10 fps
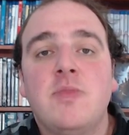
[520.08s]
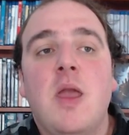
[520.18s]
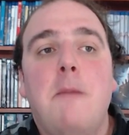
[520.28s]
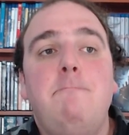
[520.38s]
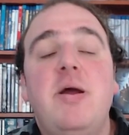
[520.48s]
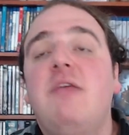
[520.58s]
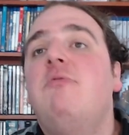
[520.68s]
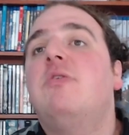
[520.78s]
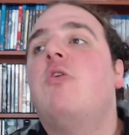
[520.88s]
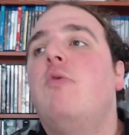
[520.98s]
but it
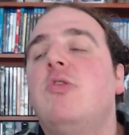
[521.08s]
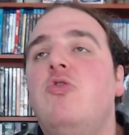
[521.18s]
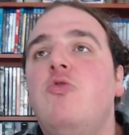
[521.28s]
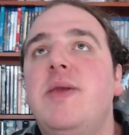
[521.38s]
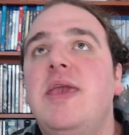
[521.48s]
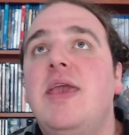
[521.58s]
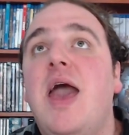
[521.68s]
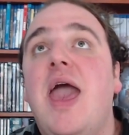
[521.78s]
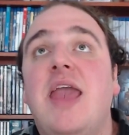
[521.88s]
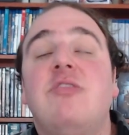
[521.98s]
was going to be
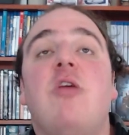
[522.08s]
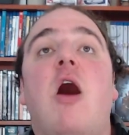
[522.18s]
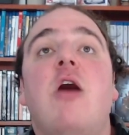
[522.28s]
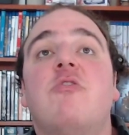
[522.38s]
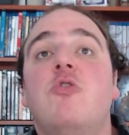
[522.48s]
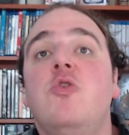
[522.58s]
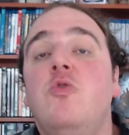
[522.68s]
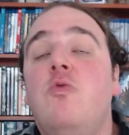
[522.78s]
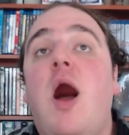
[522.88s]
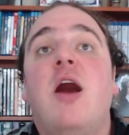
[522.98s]
a Doctor
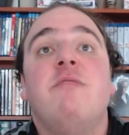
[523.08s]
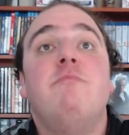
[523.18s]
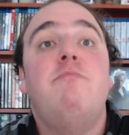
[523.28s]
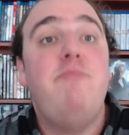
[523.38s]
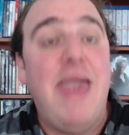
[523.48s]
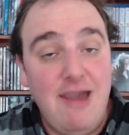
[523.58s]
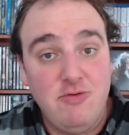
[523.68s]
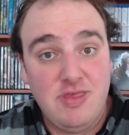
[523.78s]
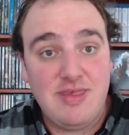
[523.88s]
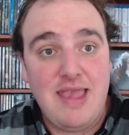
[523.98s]
Who
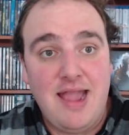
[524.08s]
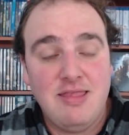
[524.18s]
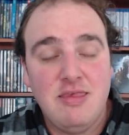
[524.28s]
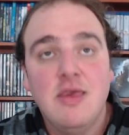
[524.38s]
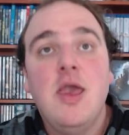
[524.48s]
Unbound set